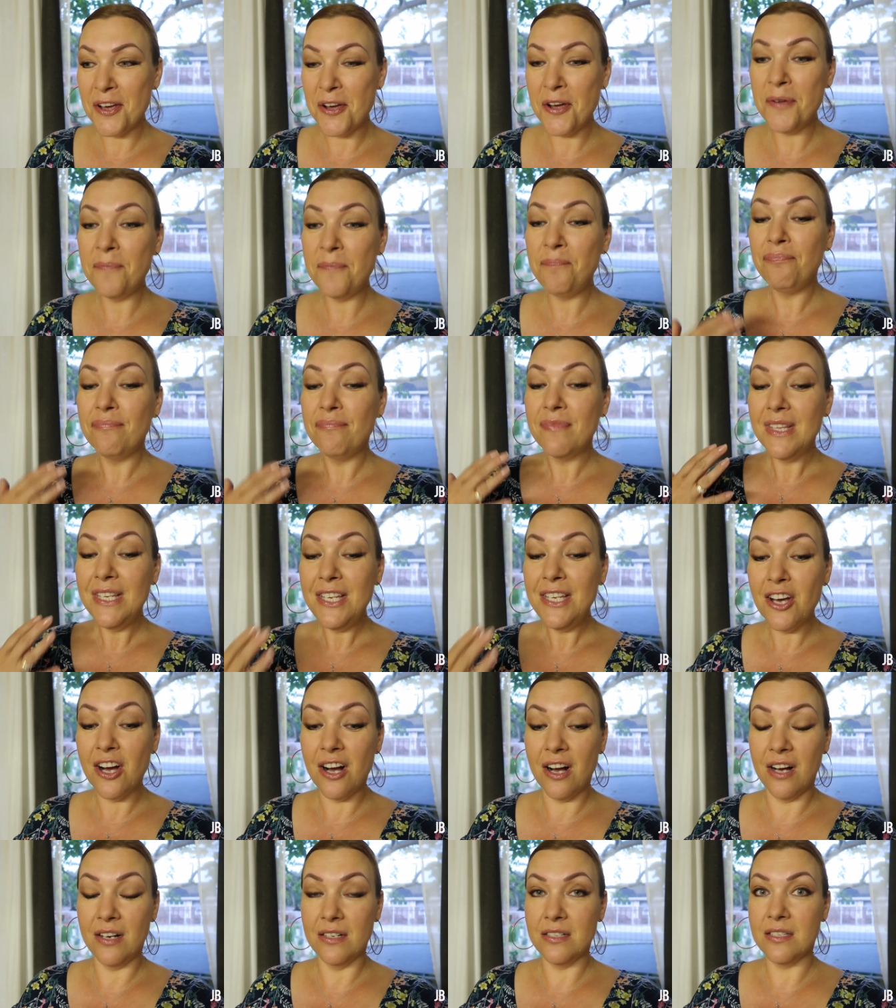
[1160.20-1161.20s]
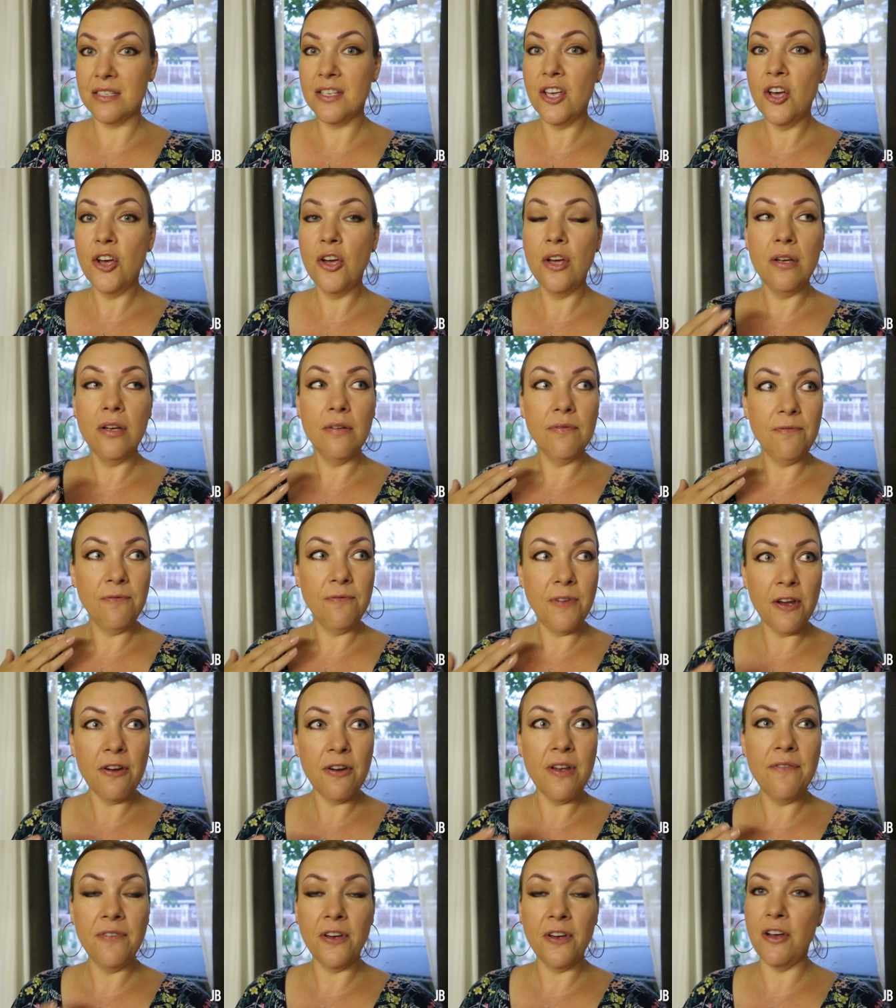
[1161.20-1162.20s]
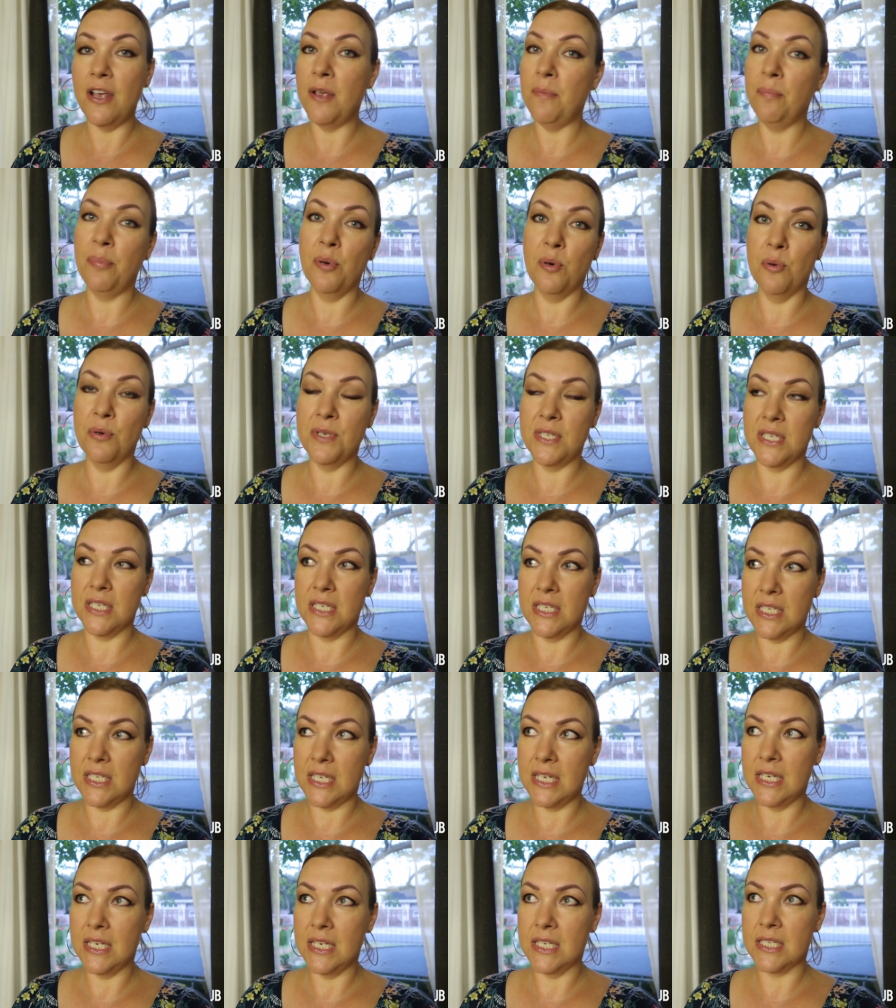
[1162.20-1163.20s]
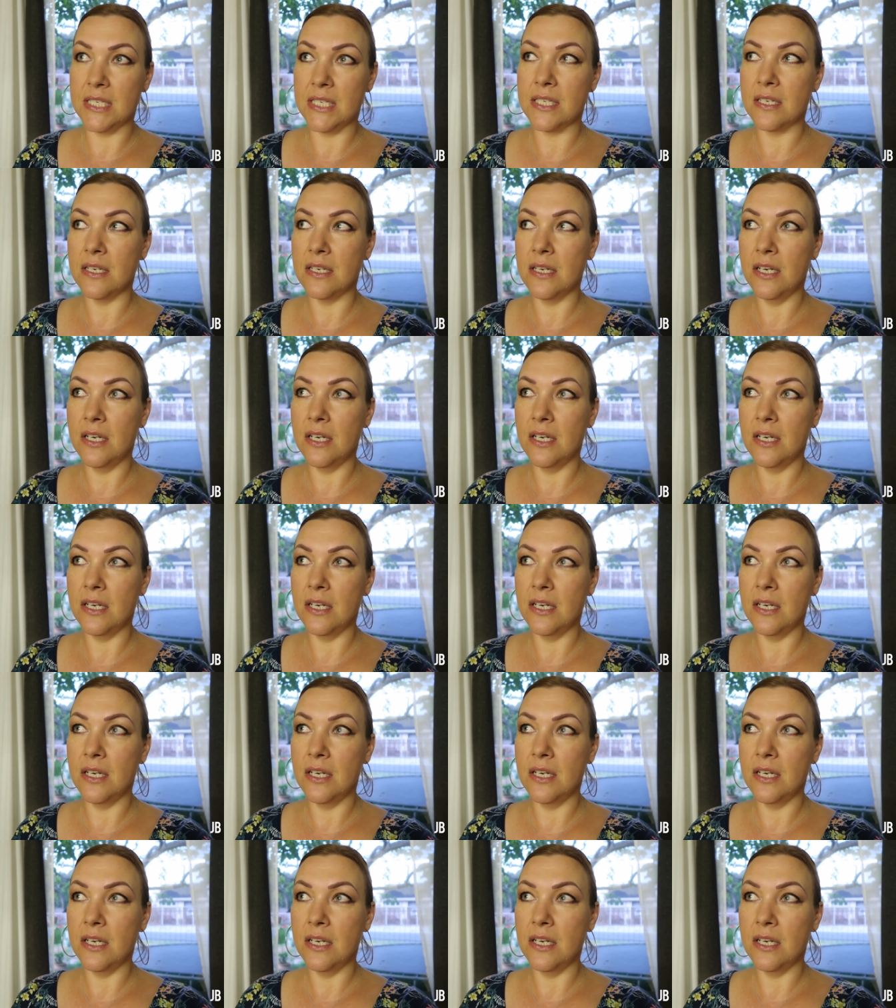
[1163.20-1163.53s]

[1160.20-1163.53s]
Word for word: so yeah, so very, very important is